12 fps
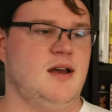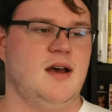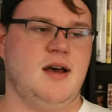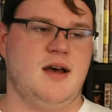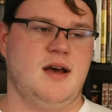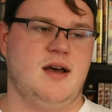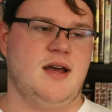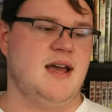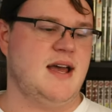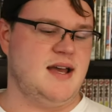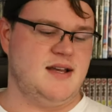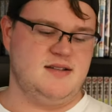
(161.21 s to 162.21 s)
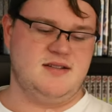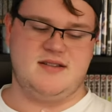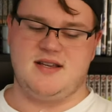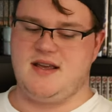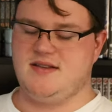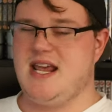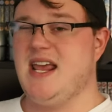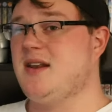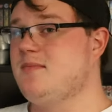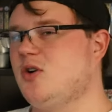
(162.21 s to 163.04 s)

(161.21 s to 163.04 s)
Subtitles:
has taken